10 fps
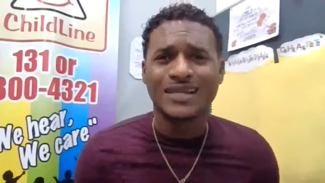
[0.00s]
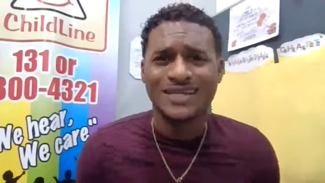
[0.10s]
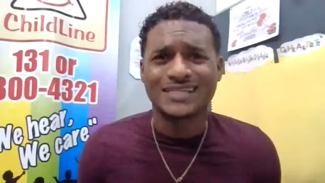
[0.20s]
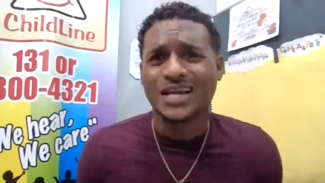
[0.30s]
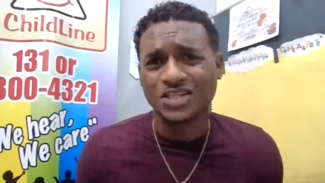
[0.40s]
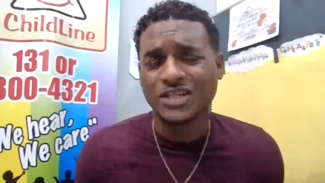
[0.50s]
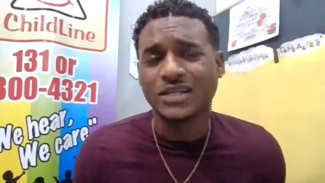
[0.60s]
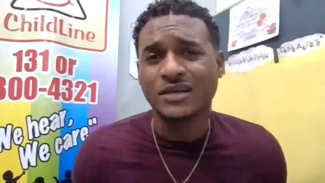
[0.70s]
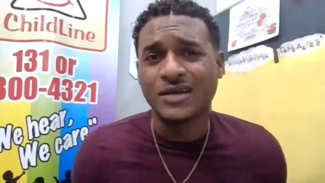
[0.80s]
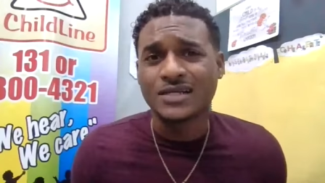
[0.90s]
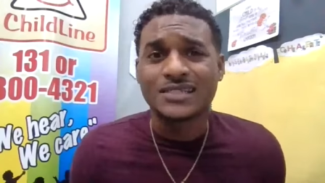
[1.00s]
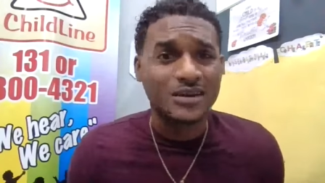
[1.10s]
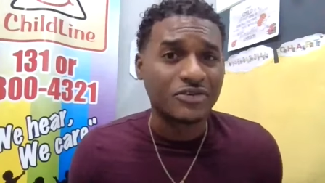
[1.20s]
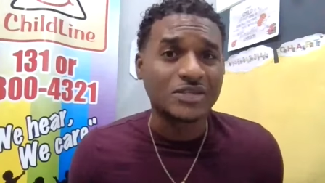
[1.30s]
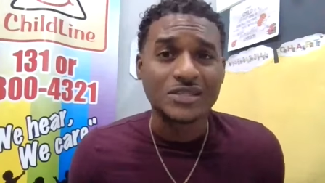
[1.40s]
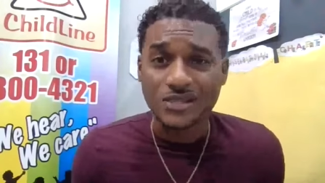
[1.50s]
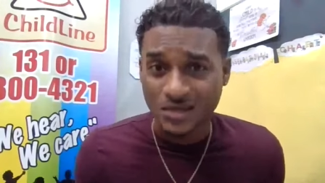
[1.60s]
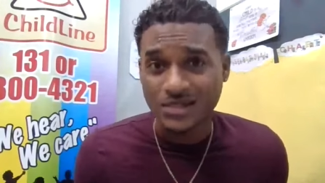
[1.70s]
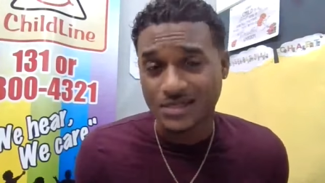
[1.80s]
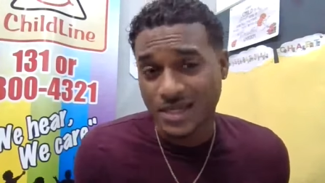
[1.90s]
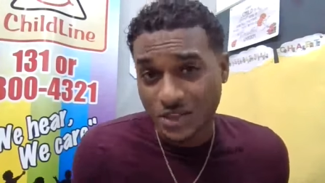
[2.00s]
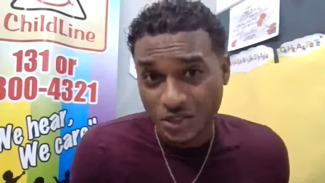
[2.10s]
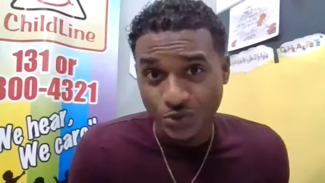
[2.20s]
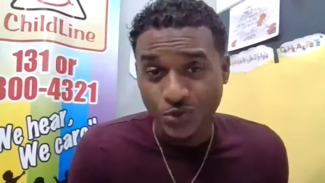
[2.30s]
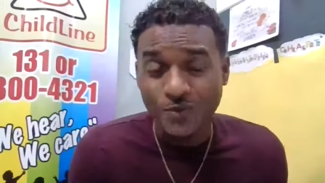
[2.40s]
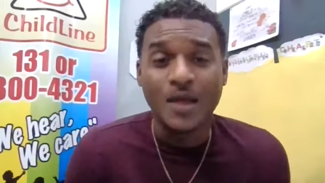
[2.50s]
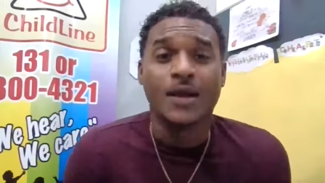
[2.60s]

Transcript: There's actually several studies that show,